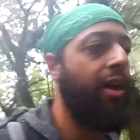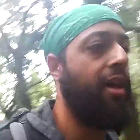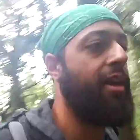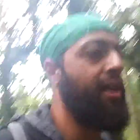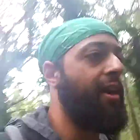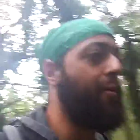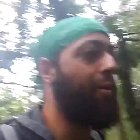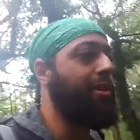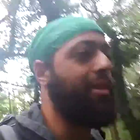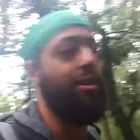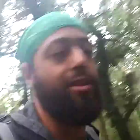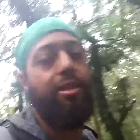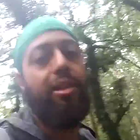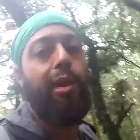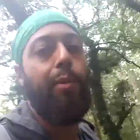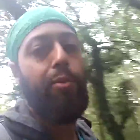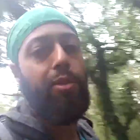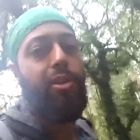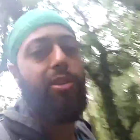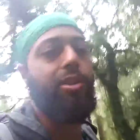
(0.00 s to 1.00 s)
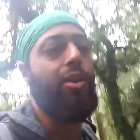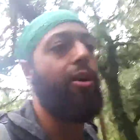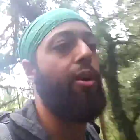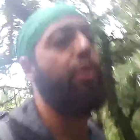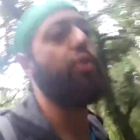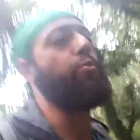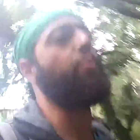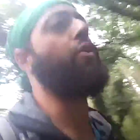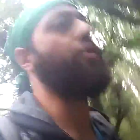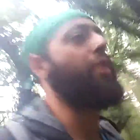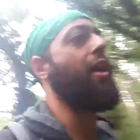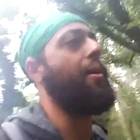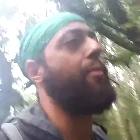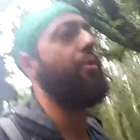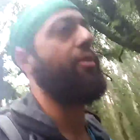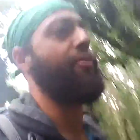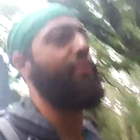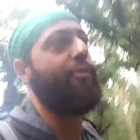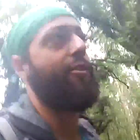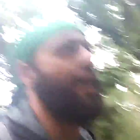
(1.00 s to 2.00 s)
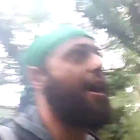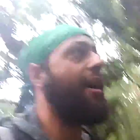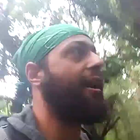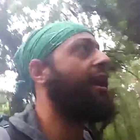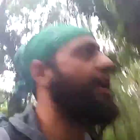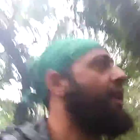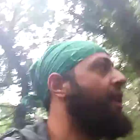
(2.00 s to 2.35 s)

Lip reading: I went to sleep with the stars, woke up with the fog.